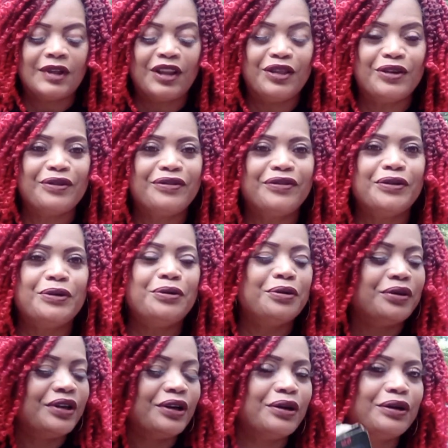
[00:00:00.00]
The fool,
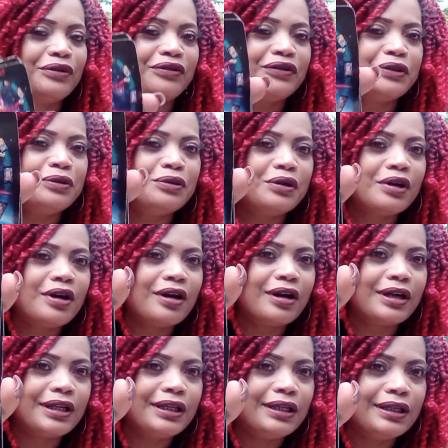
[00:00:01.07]
they go the fool
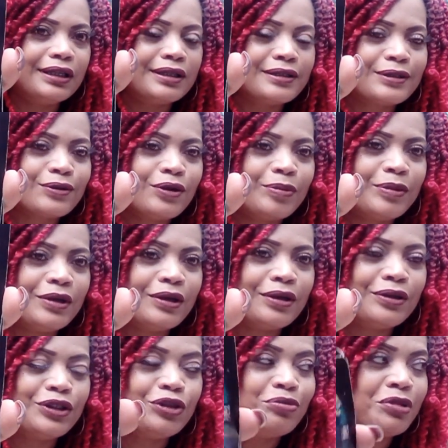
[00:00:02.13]
card again,
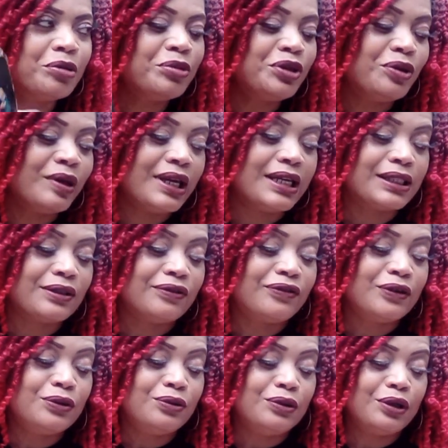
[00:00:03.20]
Scorpios. You remember you had the
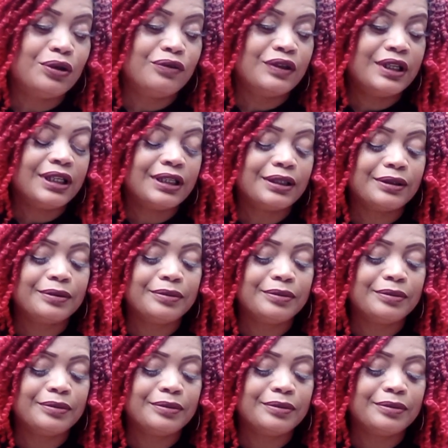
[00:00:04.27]
fool over there.